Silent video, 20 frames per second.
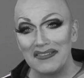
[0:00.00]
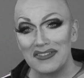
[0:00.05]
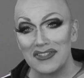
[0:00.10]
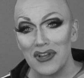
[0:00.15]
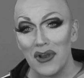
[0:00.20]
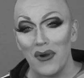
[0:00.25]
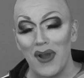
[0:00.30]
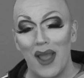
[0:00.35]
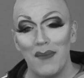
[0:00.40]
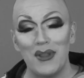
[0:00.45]

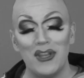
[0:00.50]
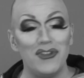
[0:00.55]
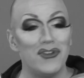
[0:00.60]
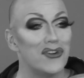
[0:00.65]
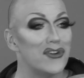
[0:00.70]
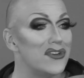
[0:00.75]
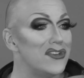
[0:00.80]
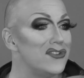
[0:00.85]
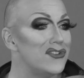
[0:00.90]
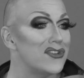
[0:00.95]
So, I mean,
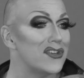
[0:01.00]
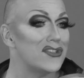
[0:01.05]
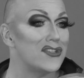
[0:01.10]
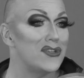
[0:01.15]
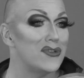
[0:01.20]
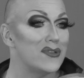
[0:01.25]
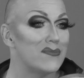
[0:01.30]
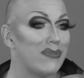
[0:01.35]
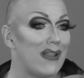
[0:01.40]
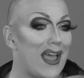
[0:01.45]
you couldn't
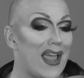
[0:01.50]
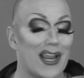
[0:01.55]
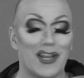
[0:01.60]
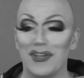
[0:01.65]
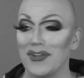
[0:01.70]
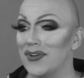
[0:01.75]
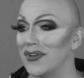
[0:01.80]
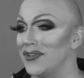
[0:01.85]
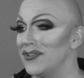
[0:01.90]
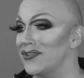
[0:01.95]
just use black
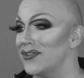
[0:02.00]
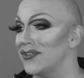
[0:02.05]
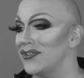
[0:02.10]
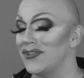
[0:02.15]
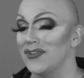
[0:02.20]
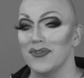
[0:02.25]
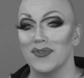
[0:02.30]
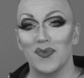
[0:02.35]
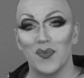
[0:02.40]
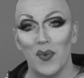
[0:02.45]
and you couldn't
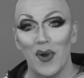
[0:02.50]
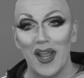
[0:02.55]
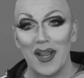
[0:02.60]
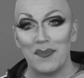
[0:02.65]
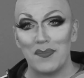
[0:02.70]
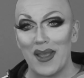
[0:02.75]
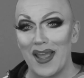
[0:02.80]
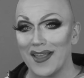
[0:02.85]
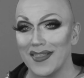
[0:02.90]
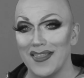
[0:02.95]
just use
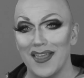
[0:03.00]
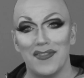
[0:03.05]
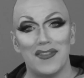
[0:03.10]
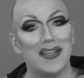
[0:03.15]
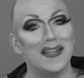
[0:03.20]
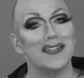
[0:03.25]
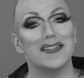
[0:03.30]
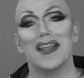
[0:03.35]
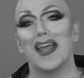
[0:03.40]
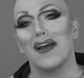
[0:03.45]
white. Back then,
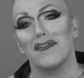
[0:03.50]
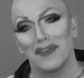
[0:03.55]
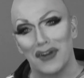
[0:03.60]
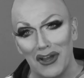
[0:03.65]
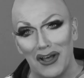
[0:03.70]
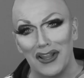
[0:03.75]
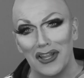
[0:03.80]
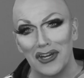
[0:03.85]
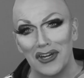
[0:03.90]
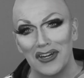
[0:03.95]
they didn't have
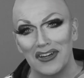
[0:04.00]
color.